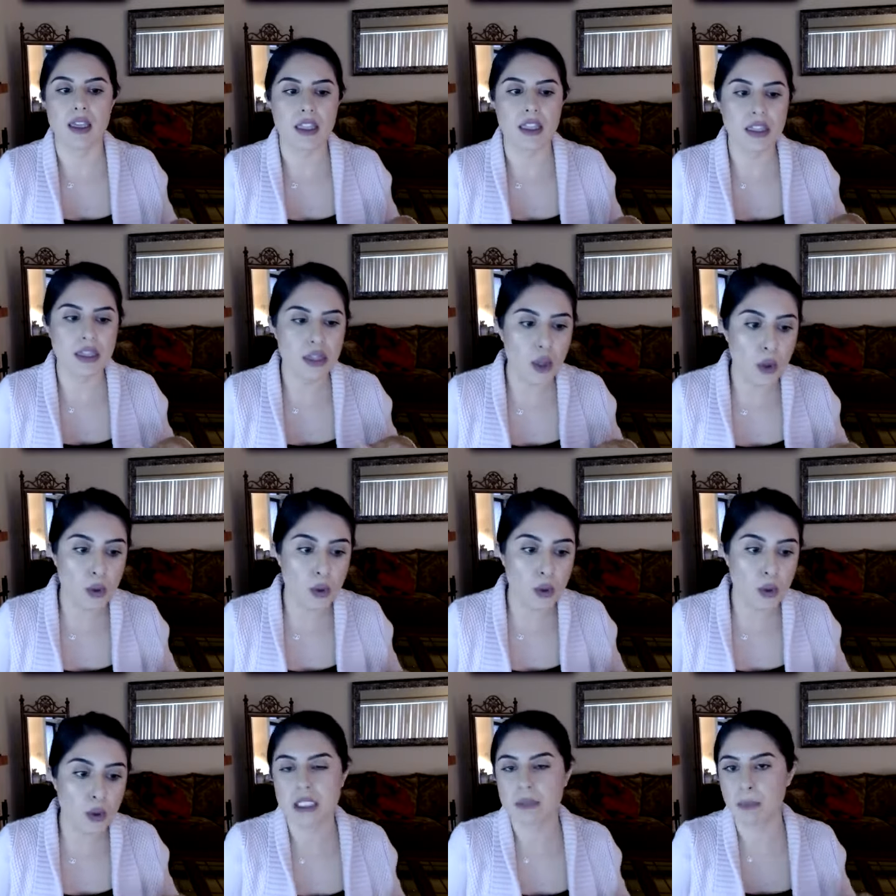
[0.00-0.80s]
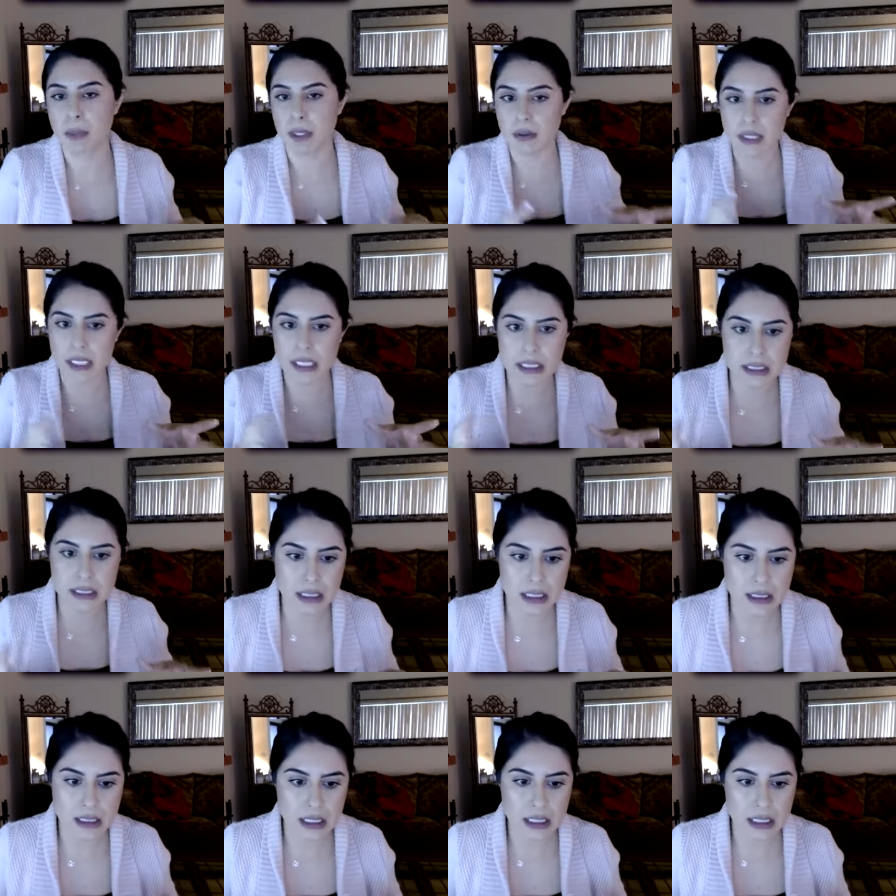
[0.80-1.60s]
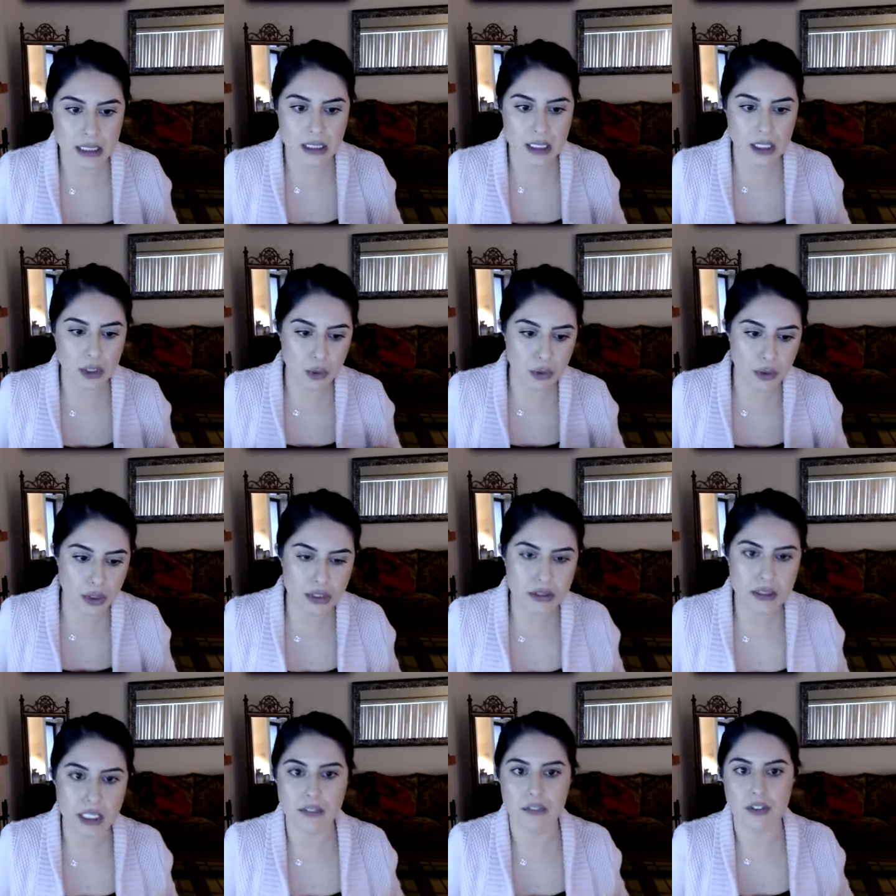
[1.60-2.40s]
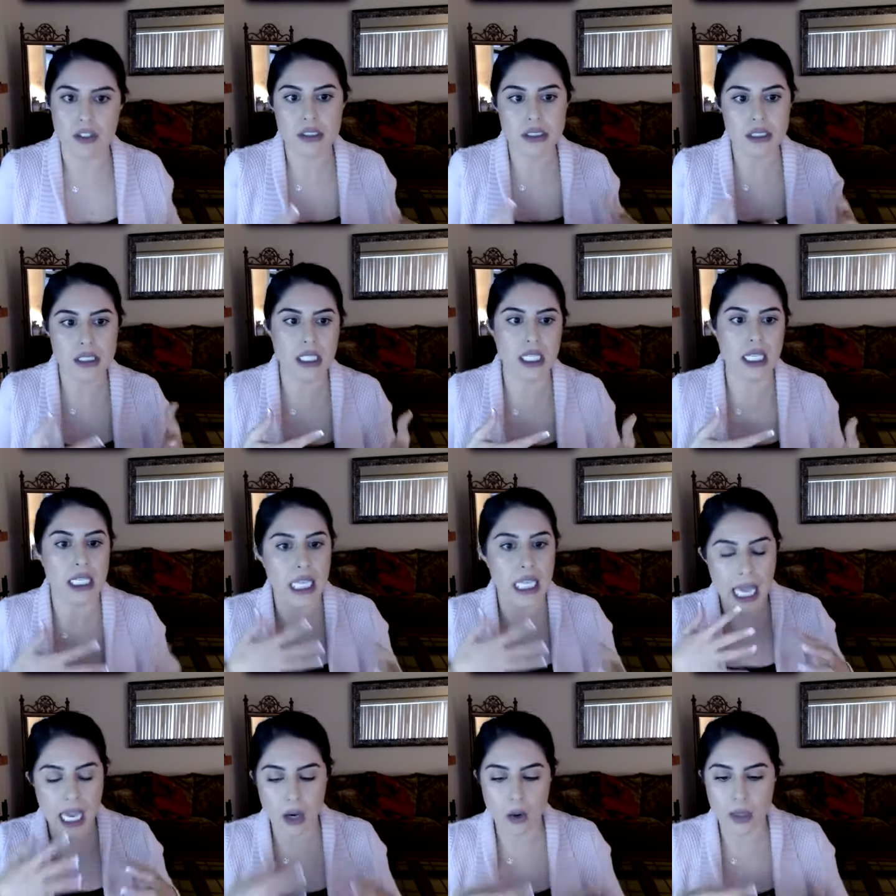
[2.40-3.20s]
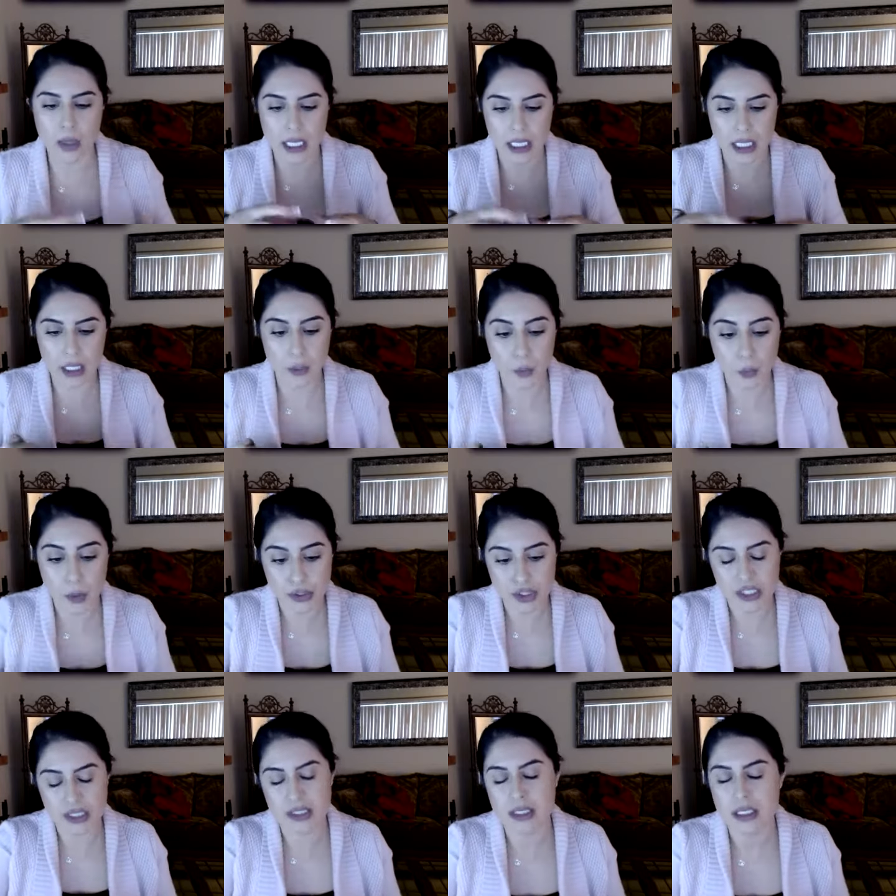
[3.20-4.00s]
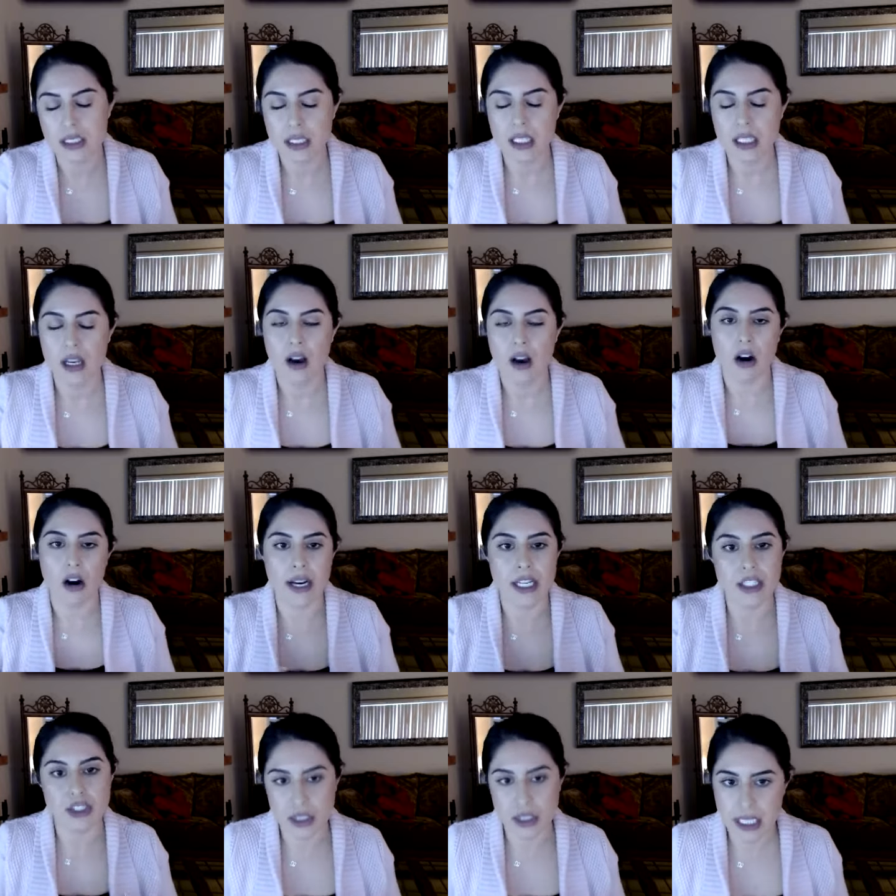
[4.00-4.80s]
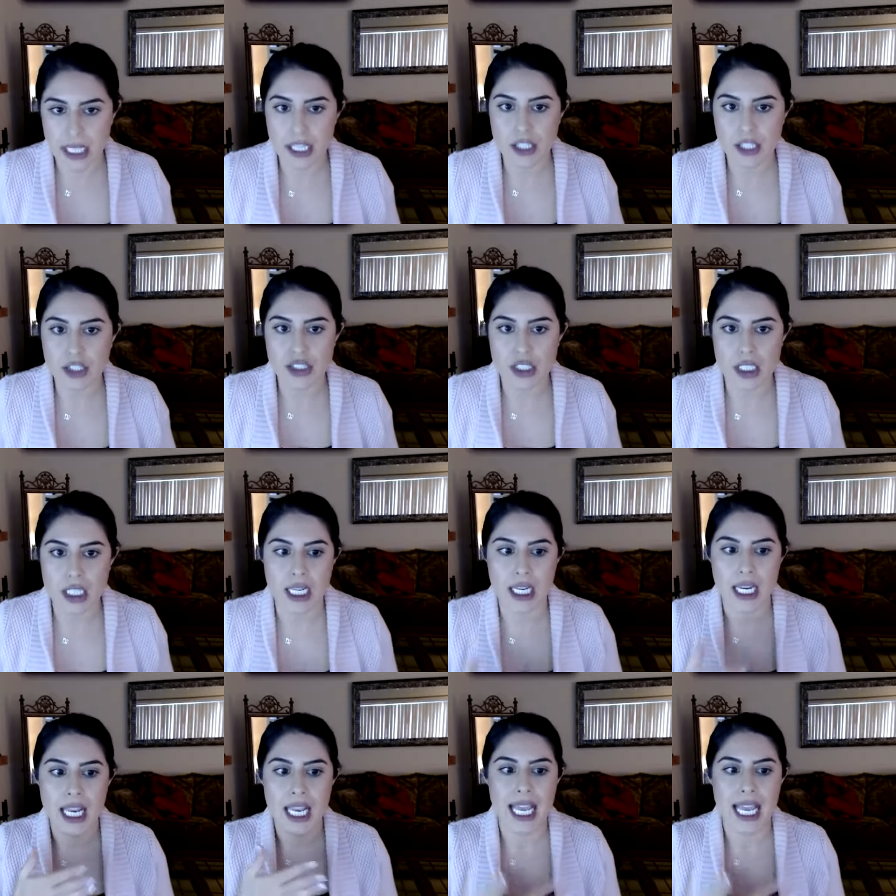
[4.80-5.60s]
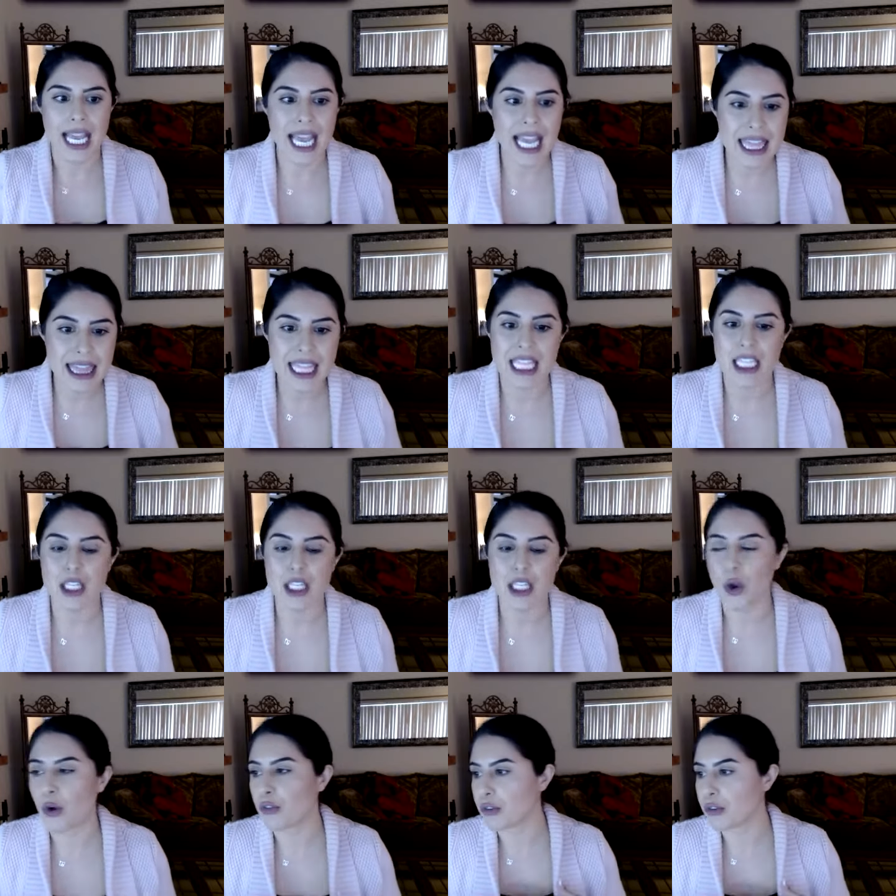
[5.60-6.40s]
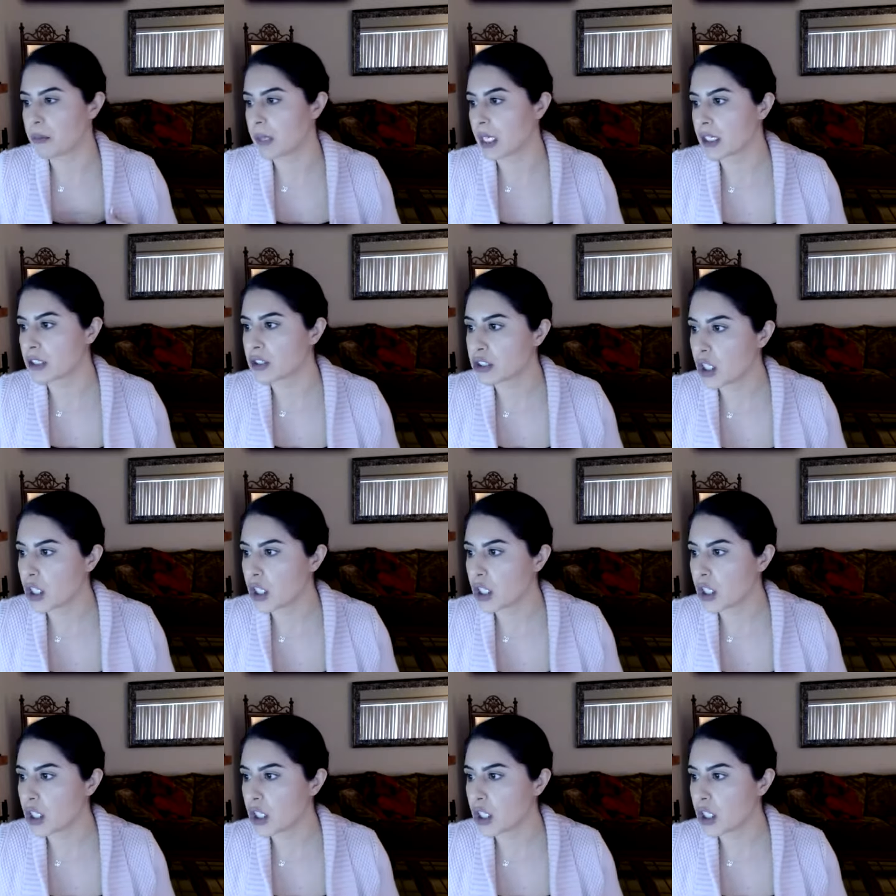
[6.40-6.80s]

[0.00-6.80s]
those experiences and, their diversity and how it enriches our education, and then go from there.